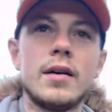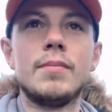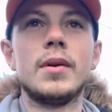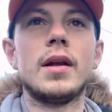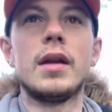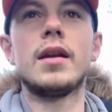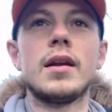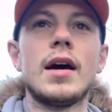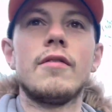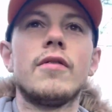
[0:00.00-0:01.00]
But then,
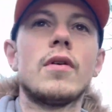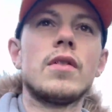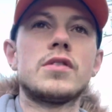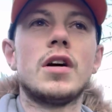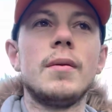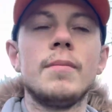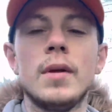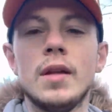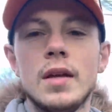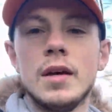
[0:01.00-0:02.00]
yeah, if you've got the time,
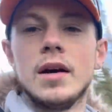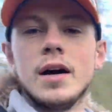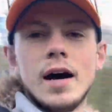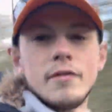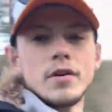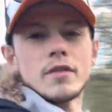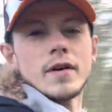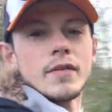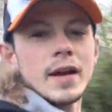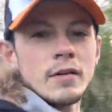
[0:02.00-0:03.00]
have a look
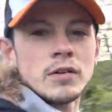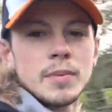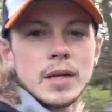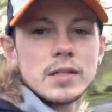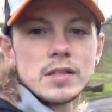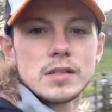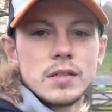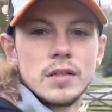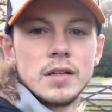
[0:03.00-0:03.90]
around the outer bit because